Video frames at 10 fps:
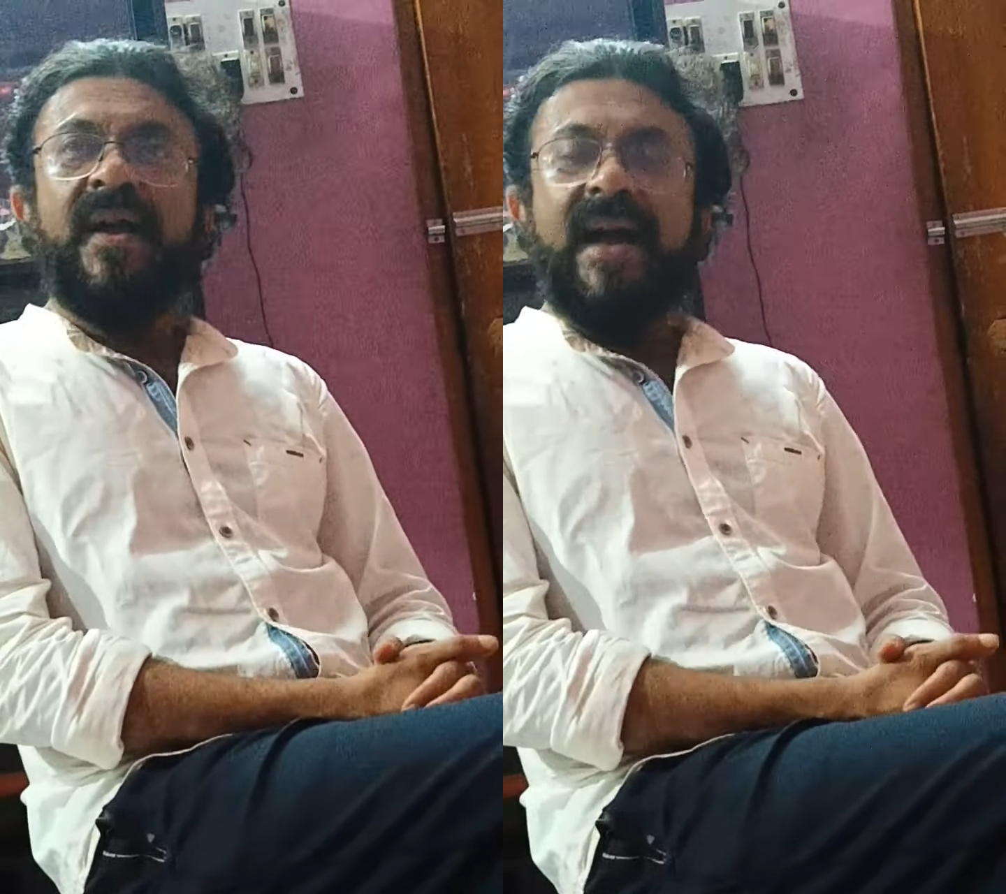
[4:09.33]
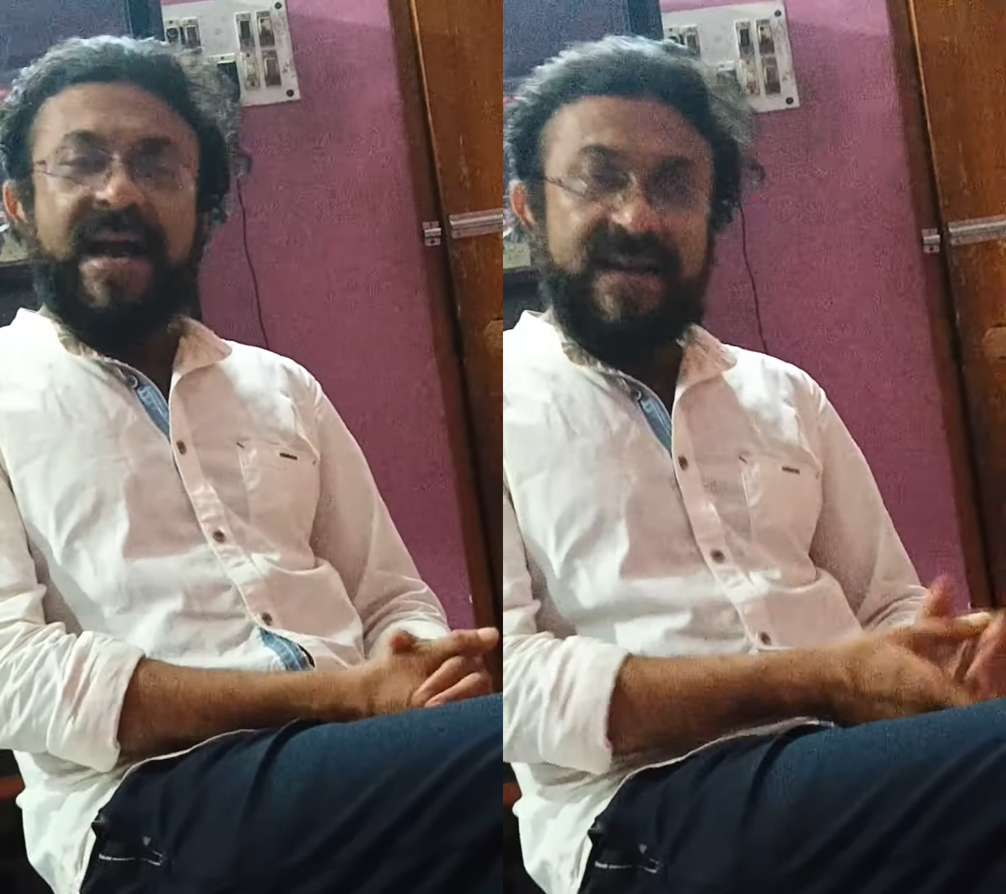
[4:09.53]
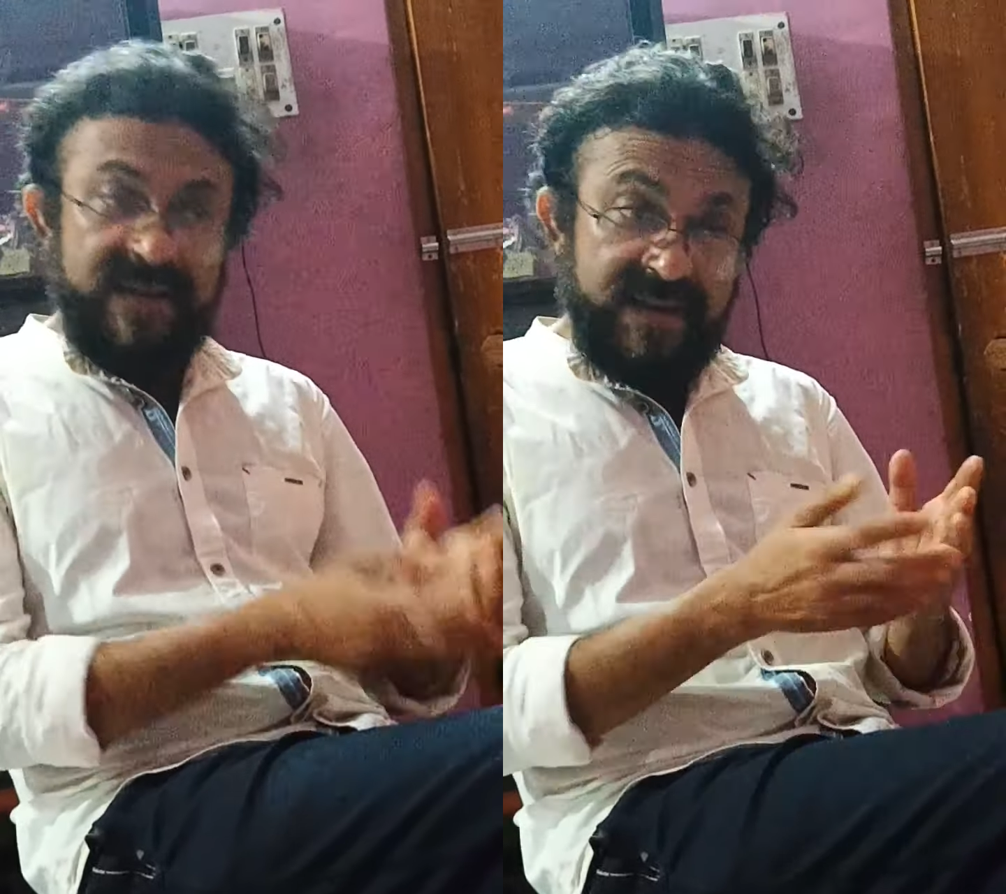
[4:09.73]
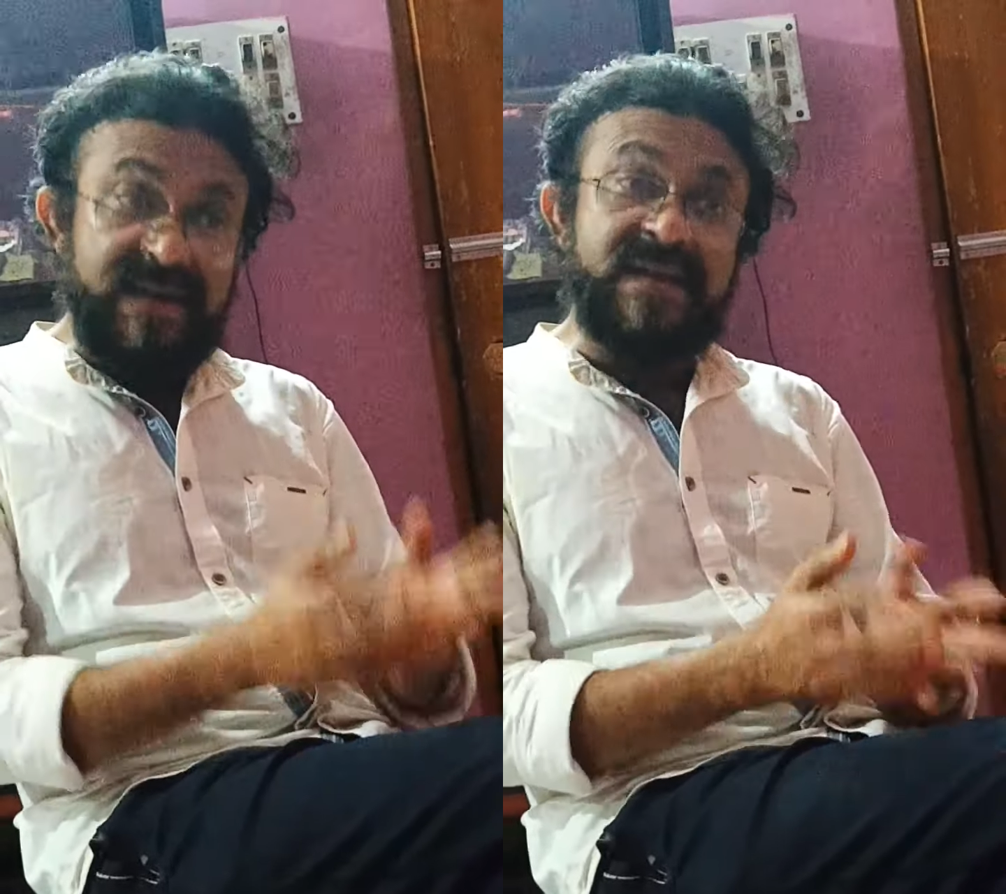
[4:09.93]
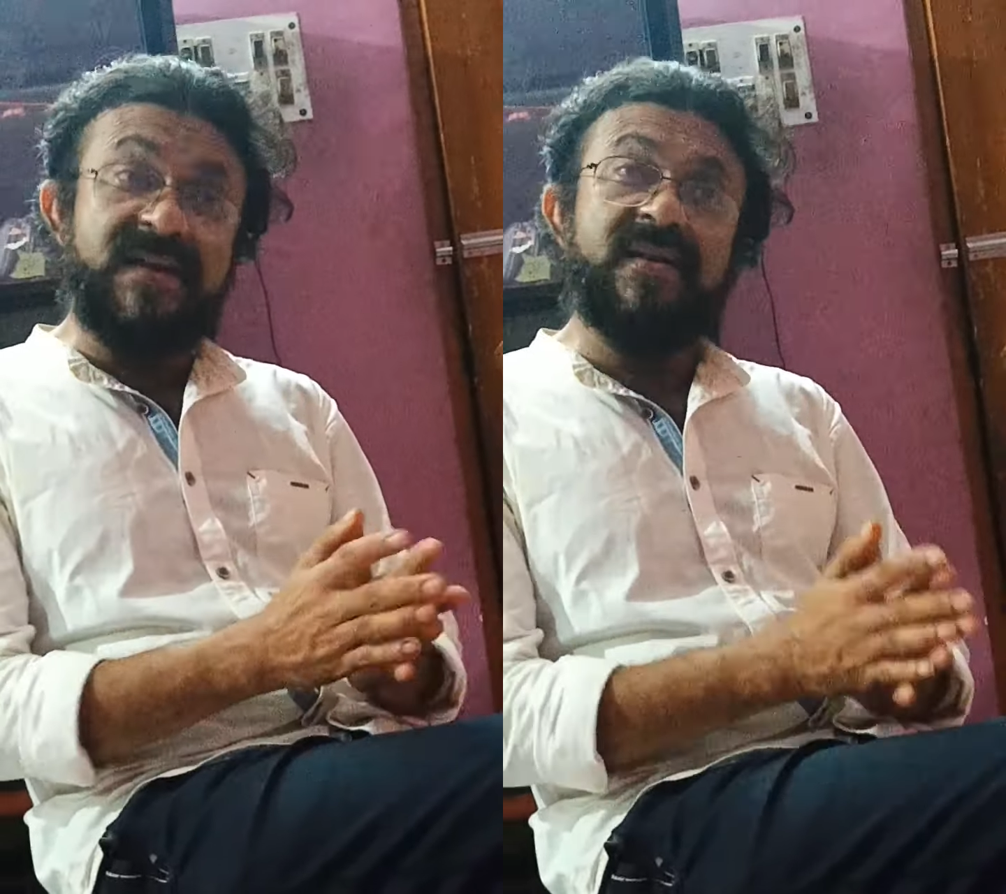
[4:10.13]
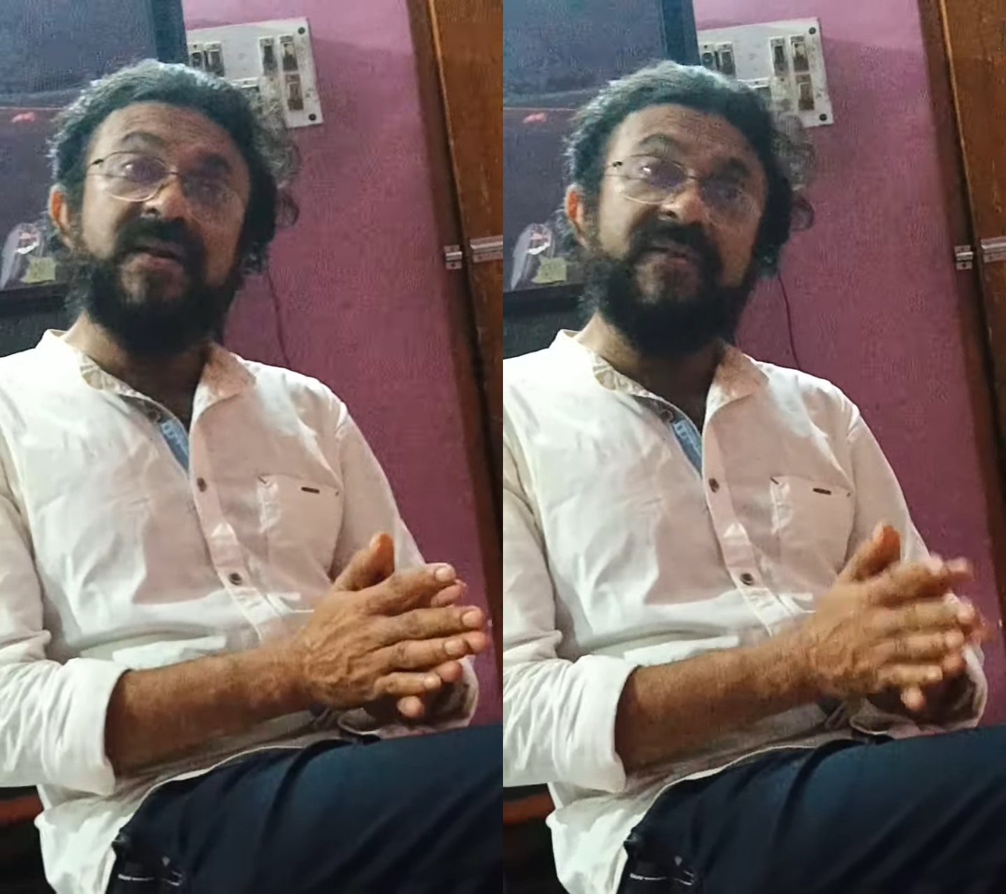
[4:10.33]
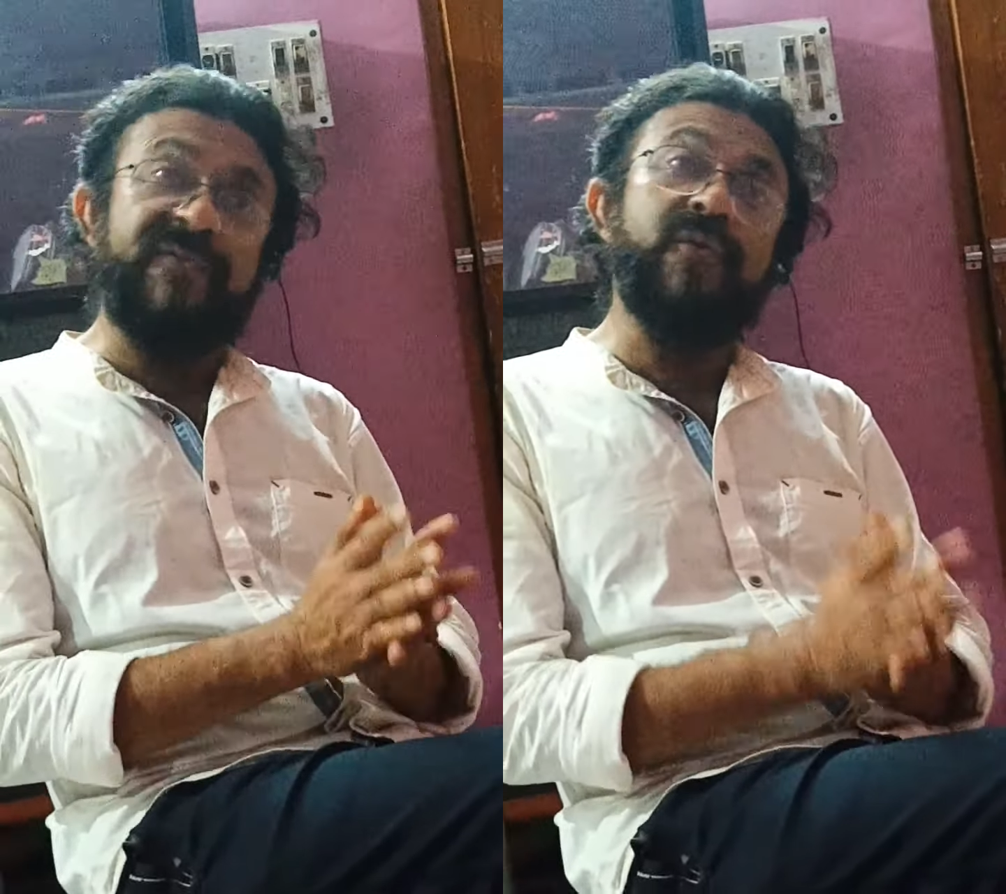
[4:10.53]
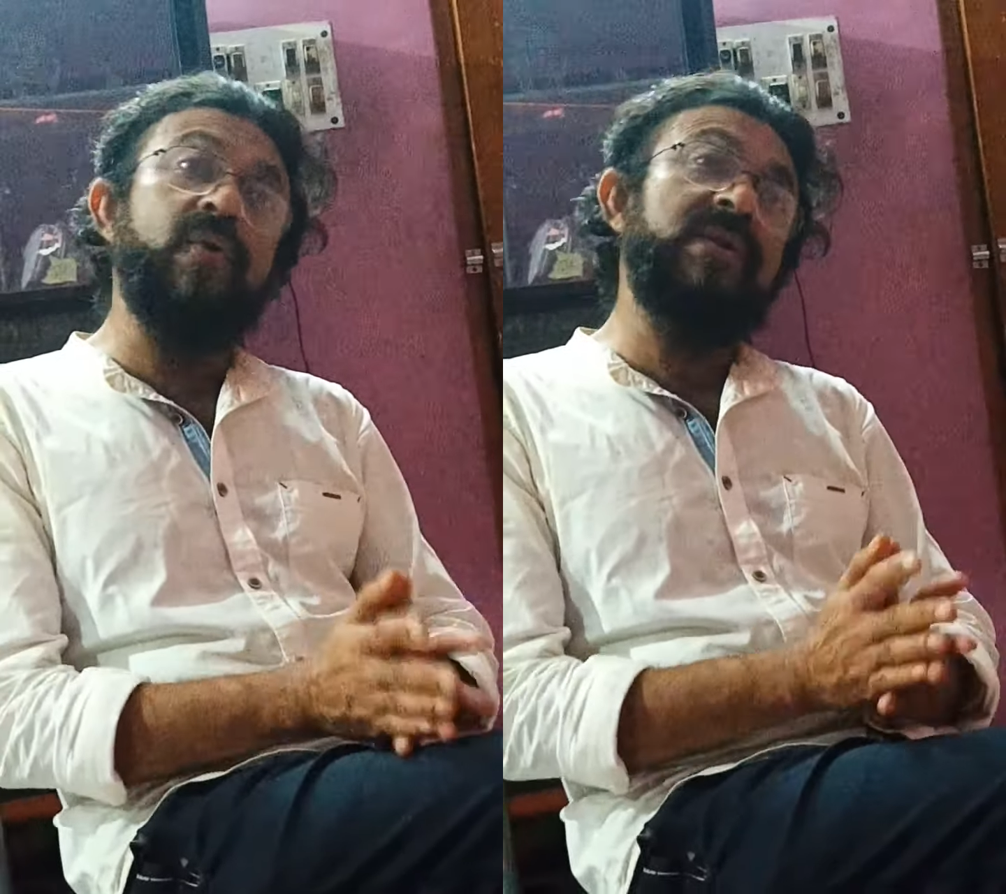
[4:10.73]
And in this year, the
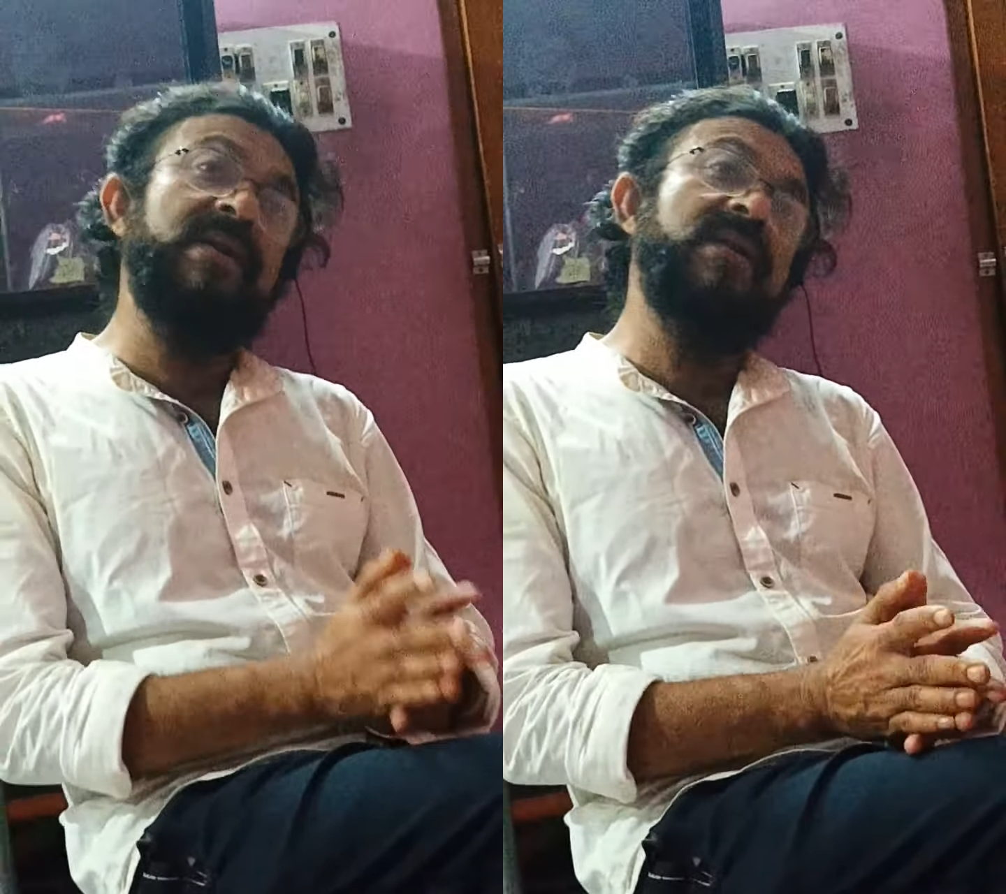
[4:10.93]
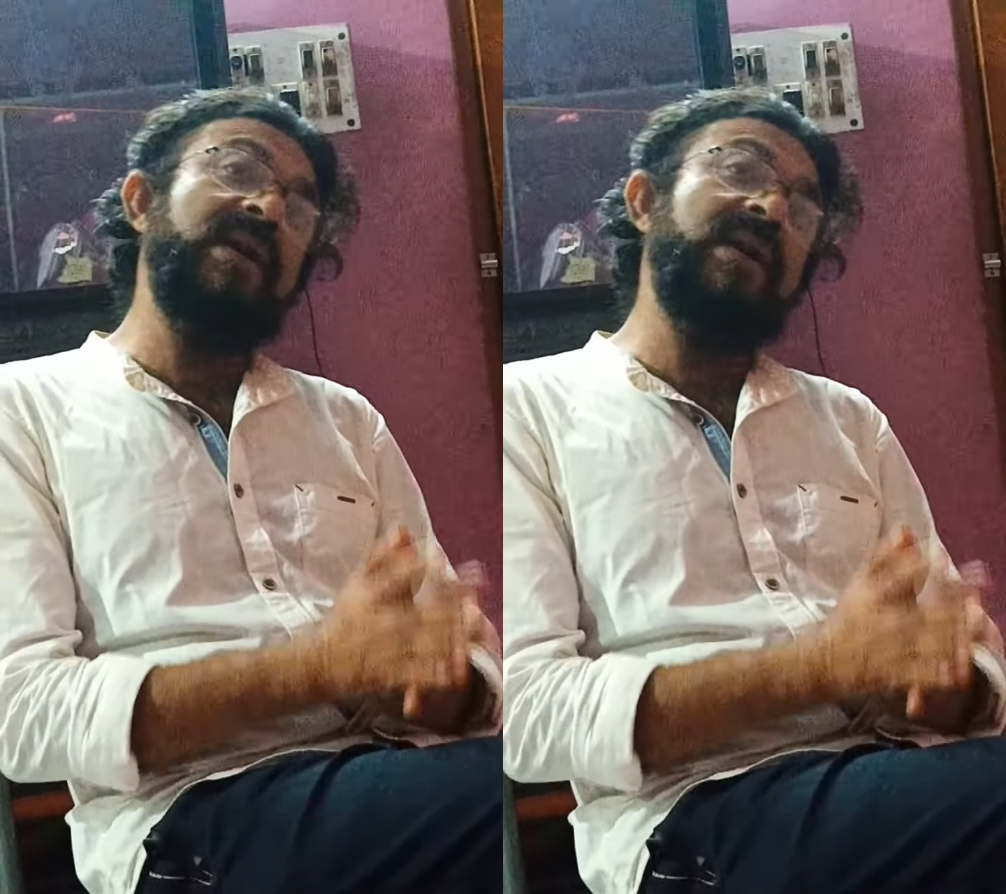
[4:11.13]
4th year,